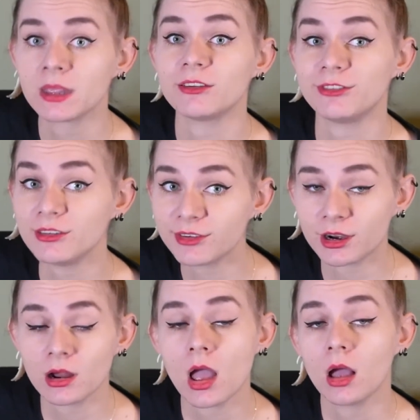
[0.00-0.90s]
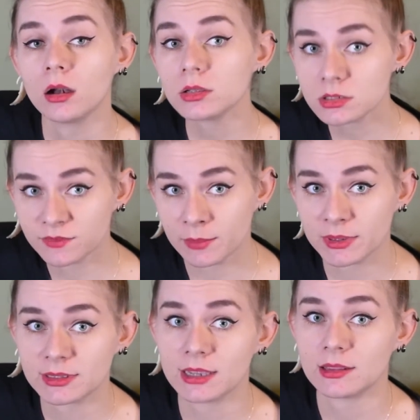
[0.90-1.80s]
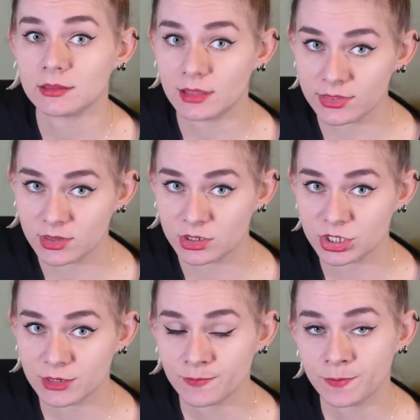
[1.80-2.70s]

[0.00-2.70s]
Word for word: fever, loss of appetite and lethargy.